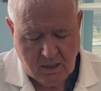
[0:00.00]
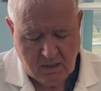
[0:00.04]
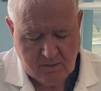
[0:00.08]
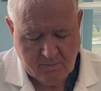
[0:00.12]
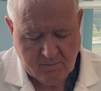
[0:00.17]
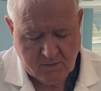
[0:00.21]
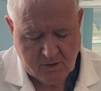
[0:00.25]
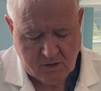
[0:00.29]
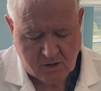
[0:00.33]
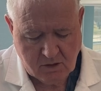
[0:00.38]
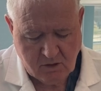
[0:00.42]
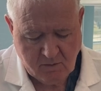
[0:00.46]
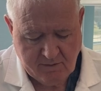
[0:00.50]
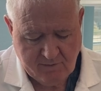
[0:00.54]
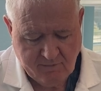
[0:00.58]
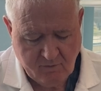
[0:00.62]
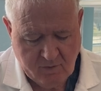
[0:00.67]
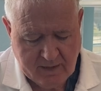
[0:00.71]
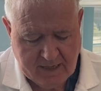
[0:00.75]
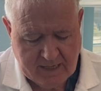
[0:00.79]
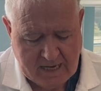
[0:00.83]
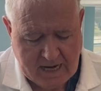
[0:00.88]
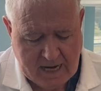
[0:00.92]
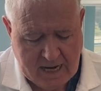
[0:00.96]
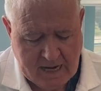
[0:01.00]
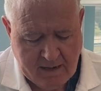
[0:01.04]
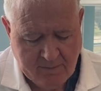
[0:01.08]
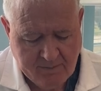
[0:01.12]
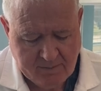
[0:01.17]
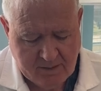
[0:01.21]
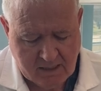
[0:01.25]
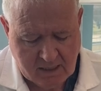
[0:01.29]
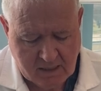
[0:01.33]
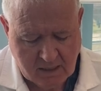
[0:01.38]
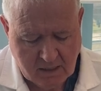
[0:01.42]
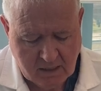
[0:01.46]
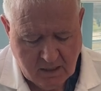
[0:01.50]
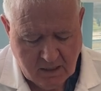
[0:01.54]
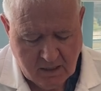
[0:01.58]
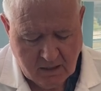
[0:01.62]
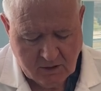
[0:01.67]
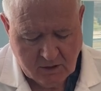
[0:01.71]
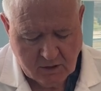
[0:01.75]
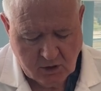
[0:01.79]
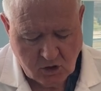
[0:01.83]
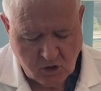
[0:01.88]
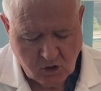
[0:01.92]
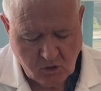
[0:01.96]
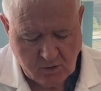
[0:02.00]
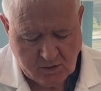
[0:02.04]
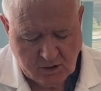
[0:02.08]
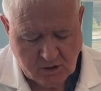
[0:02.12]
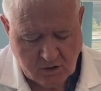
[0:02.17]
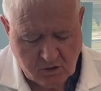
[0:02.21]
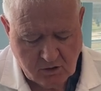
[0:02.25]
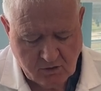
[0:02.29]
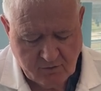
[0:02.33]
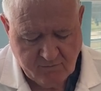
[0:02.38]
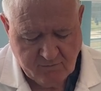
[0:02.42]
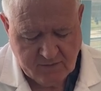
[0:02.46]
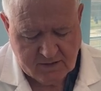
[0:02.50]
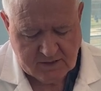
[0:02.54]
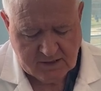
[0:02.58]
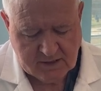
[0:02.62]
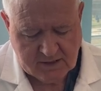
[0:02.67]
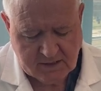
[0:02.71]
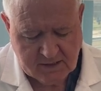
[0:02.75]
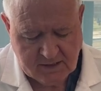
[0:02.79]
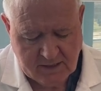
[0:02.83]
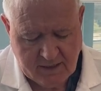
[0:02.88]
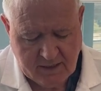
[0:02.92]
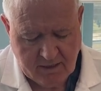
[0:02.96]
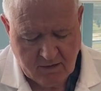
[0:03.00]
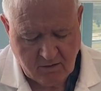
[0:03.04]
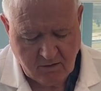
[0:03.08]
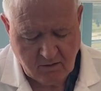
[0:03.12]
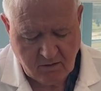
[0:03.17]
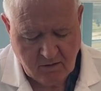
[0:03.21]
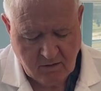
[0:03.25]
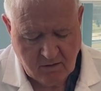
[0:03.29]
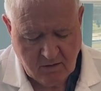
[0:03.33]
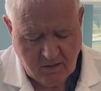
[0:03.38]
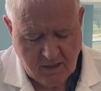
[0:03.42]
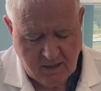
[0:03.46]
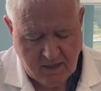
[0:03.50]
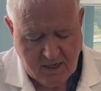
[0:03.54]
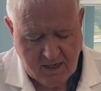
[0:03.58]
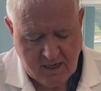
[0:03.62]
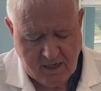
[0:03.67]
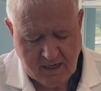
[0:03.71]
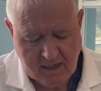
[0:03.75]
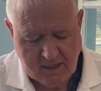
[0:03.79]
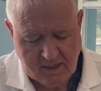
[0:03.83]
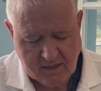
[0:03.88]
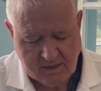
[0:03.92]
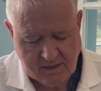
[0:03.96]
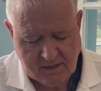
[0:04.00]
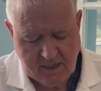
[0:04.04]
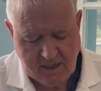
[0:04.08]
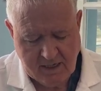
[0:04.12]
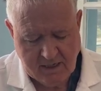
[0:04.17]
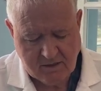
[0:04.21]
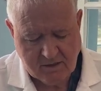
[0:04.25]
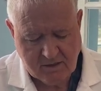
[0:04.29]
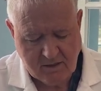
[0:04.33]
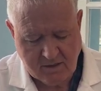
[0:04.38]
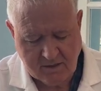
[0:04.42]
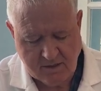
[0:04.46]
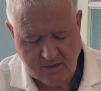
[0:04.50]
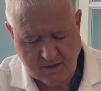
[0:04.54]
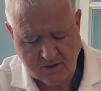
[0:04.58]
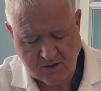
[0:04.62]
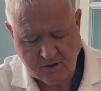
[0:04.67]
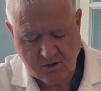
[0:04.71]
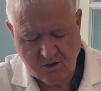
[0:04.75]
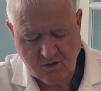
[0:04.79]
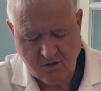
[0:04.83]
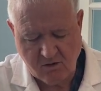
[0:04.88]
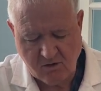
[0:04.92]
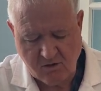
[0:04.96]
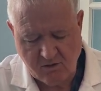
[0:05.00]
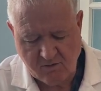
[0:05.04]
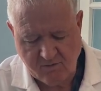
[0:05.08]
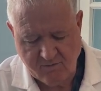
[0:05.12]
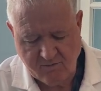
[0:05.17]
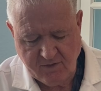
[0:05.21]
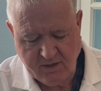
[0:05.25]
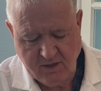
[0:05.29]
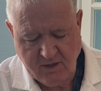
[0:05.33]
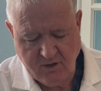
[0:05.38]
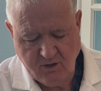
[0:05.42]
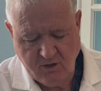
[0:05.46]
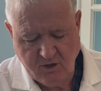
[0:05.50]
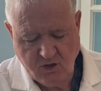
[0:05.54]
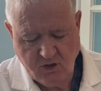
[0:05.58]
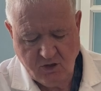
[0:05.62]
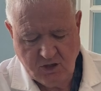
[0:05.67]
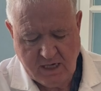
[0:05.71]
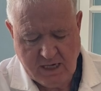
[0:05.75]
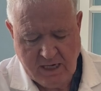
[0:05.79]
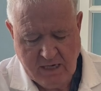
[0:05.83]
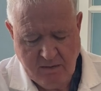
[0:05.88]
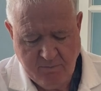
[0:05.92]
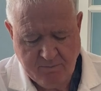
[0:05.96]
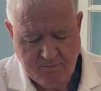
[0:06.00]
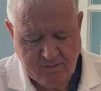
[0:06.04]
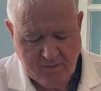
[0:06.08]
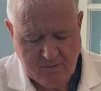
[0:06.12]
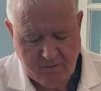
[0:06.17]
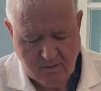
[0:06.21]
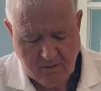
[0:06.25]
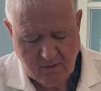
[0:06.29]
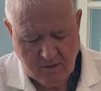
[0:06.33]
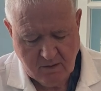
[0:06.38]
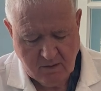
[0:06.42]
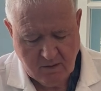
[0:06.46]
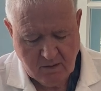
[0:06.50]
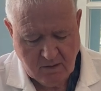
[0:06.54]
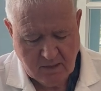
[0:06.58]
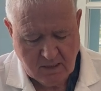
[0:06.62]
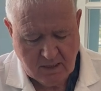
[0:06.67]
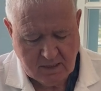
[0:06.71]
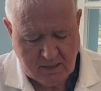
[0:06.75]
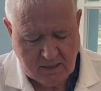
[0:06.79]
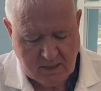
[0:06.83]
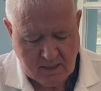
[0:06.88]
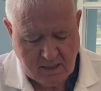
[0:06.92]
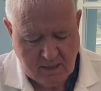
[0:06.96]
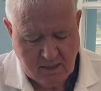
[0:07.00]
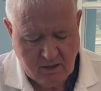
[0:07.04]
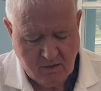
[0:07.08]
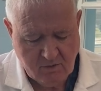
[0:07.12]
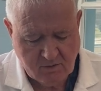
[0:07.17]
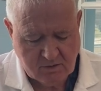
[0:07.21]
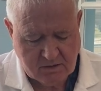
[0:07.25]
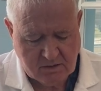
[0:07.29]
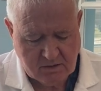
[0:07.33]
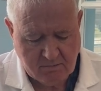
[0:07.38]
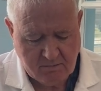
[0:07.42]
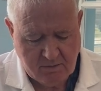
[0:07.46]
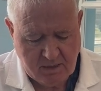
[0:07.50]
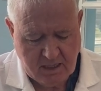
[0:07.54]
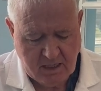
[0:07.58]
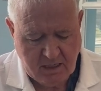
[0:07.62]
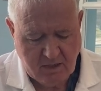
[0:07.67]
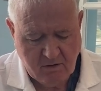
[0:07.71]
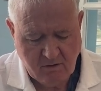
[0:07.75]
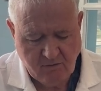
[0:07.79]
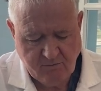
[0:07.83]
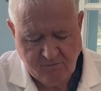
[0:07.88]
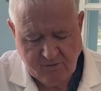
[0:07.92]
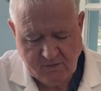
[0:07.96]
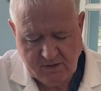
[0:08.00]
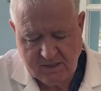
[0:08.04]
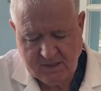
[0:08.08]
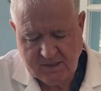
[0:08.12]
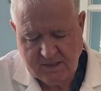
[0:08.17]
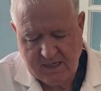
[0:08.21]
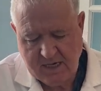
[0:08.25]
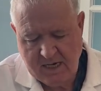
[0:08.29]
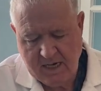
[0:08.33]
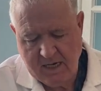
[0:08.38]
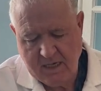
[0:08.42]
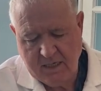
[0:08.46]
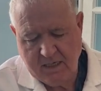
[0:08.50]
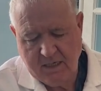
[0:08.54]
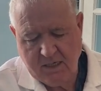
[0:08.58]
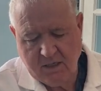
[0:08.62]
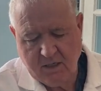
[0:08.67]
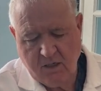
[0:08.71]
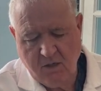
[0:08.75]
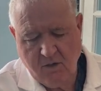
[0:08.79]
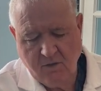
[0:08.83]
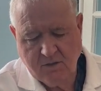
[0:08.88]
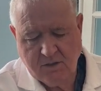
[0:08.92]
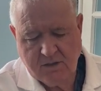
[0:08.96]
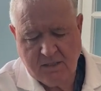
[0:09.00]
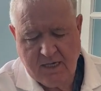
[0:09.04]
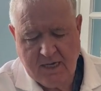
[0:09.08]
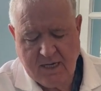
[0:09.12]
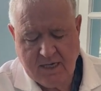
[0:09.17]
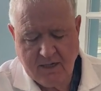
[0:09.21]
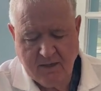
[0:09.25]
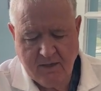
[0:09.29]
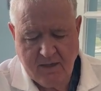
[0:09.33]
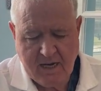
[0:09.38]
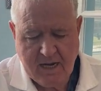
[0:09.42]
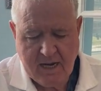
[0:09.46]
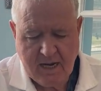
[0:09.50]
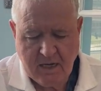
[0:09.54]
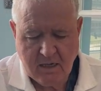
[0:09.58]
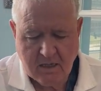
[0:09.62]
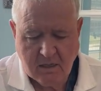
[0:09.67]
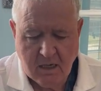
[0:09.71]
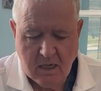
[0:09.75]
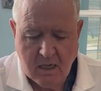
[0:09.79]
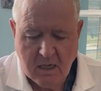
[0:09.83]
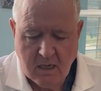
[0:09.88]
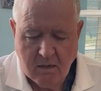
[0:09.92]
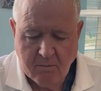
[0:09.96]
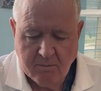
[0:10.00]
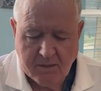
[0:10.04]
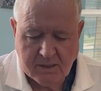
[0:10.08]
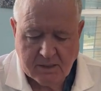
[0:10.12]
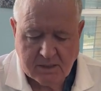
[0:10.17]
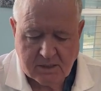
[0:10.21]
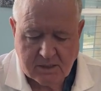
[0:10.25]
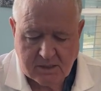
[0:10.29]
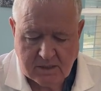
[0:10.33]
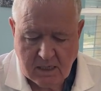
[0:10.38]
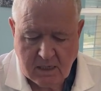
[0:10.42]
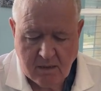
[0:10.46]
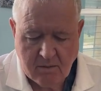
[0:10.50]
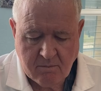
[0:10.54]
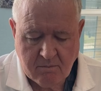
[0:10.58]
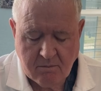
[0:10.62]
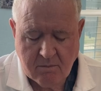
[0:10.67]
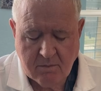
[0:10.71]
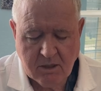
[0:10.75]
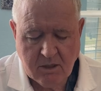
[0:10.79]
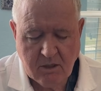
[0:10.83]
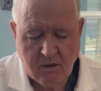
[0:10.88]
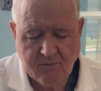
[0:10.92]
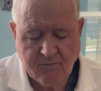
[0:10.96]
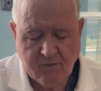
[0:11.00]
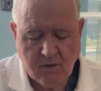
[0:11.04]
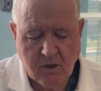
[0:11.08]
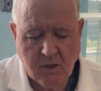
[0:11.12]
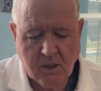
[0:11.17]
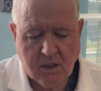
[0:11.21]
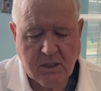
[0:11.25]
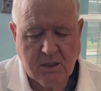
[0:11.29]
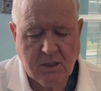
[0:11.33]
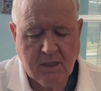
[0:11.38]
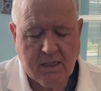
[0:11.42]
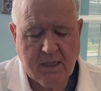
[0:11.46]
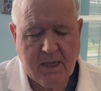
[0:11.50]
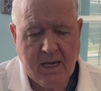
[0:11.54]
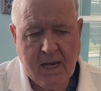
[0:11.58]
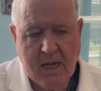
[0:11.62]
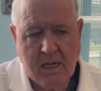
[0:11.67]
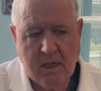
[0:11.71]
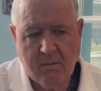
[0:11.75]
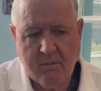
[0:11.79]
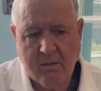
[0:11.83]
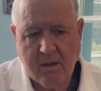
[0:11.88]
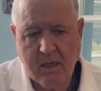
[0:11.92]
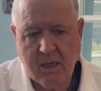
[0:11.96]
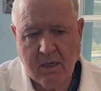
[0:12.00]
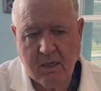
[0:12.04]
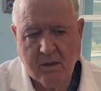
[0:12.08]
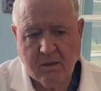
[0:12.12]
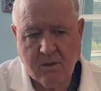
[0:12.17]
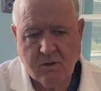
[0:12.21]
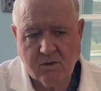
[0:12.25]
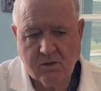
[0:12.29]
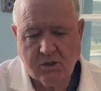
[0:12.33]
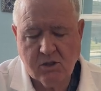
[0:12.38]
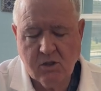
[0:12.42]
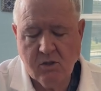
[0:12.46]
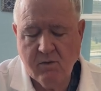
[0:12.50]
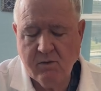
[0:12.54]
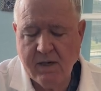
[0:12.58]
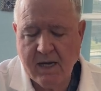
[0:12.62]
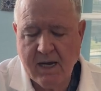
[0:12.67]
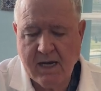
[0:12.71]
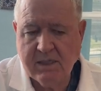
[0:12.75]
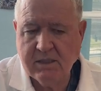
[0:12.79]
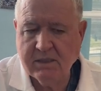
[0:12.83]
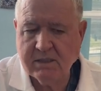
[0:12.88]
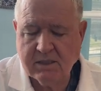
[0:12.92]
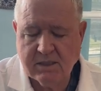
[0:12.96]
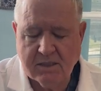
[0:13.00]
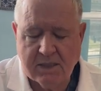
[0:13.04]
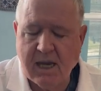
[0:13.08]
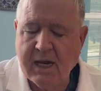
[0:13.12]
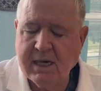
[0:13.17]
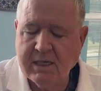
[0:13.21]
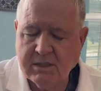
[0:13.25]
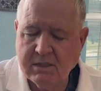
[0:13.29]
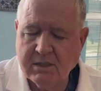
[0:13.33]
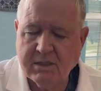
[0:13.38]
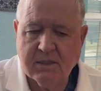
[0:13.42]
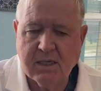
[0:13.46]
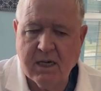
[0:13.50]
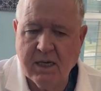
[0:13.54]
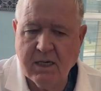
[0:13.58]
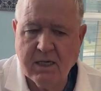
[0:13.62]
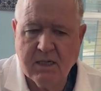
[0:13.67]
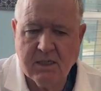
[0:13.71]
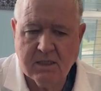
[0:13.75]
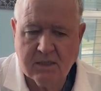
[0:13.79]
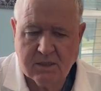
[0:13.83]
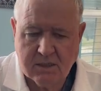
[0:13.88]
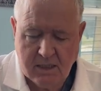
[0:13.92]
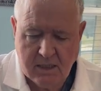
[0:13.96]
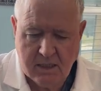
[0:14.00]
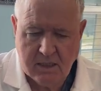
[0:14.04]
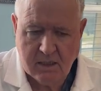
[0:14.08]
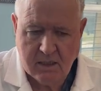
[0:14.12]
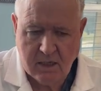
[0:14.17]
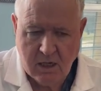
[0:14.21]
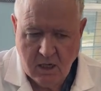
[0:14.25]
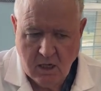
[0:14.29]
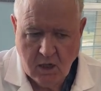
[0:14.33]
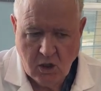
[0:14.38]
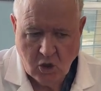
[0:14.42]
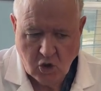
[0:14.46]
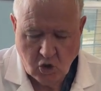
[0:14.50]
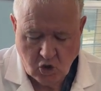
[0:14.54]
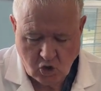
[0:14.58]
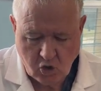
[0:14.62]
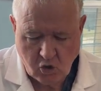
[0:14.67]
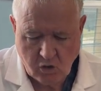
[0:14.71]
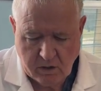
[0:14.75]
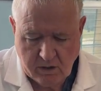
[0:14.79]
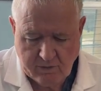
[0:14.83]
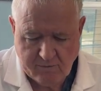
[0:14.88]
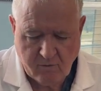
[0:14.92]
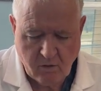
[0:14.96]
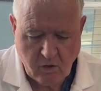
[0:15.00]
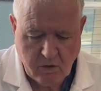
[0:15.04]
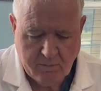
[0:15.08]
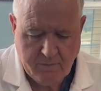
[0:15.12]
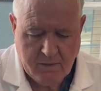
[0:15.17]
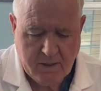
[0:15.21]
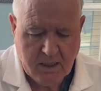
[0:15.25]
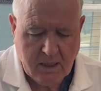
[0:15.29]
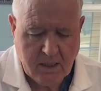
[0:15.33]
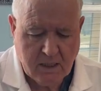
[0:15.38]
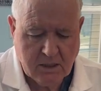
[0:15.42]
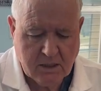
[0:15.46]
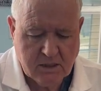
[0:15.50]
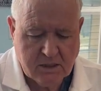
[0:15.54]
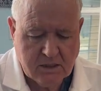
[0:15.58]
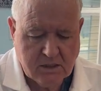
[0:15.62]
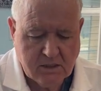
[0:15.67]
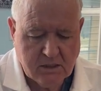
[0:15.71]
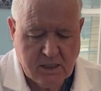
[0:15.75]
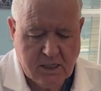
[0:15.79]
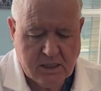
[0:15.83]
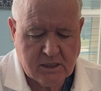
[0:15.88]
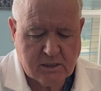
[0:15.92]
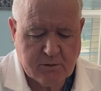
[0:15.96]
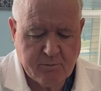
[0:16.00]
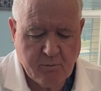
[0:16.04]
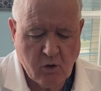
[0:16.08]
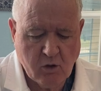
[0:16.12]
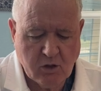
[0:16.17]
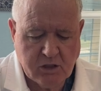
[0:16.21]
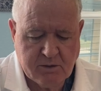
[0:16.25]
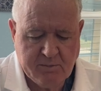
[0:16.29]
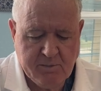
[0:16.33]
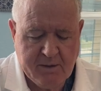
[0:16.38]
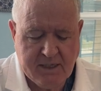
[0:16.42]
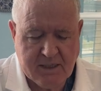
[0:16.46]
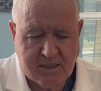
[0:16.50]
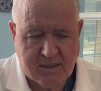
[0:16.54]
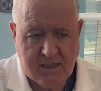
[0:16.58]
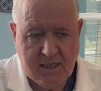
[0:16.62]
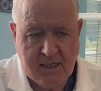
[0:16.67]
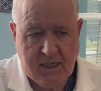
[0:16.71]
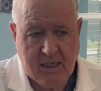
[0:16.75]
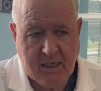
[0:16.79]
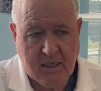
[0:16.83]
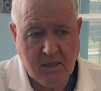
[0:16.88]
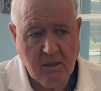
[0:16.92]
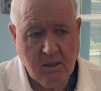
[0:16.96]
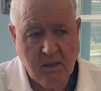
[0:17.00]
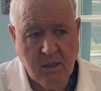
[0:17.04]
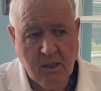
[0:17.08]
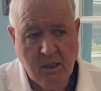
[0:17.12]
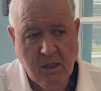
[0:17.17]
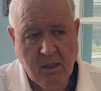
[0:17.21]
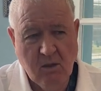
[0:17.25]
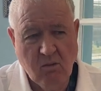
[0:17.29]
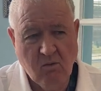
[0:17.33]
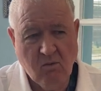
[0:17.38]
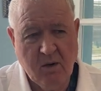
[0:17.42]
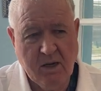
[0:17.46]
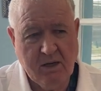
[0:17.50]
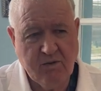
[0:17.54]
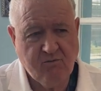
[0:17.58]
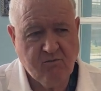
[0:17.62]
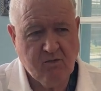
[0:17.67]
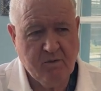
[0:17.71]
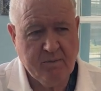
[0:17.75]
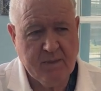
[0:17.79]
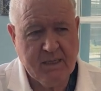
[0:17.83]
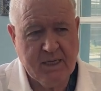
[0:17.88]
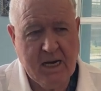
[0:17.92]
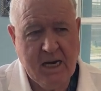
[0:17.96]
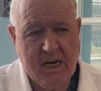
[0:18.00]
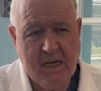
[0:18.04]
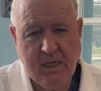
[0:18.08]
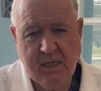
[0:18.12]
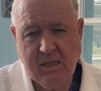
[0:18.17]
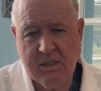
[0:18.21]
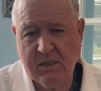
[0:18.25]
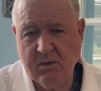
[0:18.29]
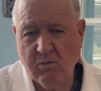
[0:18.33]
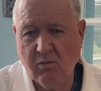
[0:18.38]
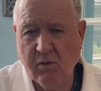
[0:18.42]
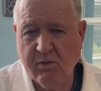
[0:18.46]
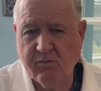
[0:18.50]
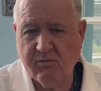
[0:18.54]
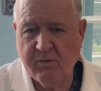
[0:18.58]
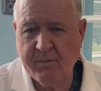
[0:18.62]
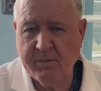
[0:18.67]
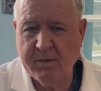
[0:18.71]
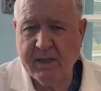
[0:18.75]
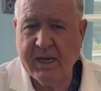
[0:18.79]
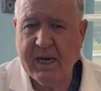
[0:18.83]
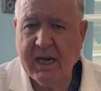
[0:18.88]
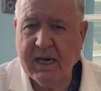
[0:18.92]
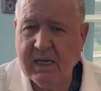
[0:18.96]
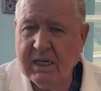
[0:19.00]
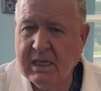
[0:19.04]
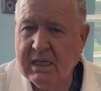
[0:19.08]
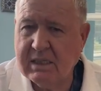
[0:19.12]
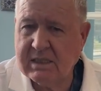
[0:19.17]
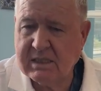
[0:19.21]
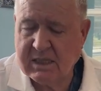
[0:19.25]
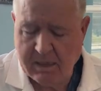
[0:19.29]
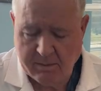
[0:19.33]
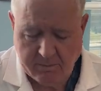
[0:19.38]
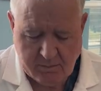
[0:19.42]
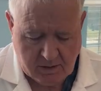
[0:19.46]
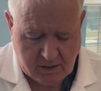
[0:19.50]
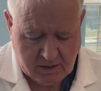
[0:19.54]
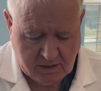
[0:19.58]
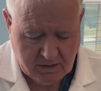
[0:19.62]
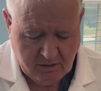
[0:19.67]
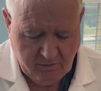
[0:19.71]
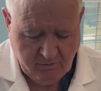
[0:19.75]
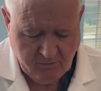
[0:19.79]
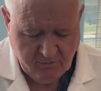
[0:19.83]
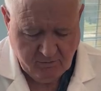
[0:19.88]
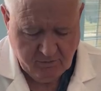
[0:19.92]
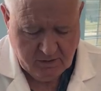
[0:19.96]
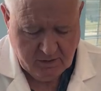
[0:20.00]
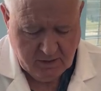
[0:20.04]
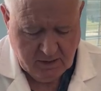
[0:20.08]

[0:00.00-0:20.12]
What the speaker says: So if we gap it, the joint surface is here, and it takes on this curvy shape. And then here's the medial facet, and it goes like that. But some, if you look at the anatomy, there's 2 nice studies in Journal of Orthopedics and Sports PT, one from the 80s and one from the 90s, I believe.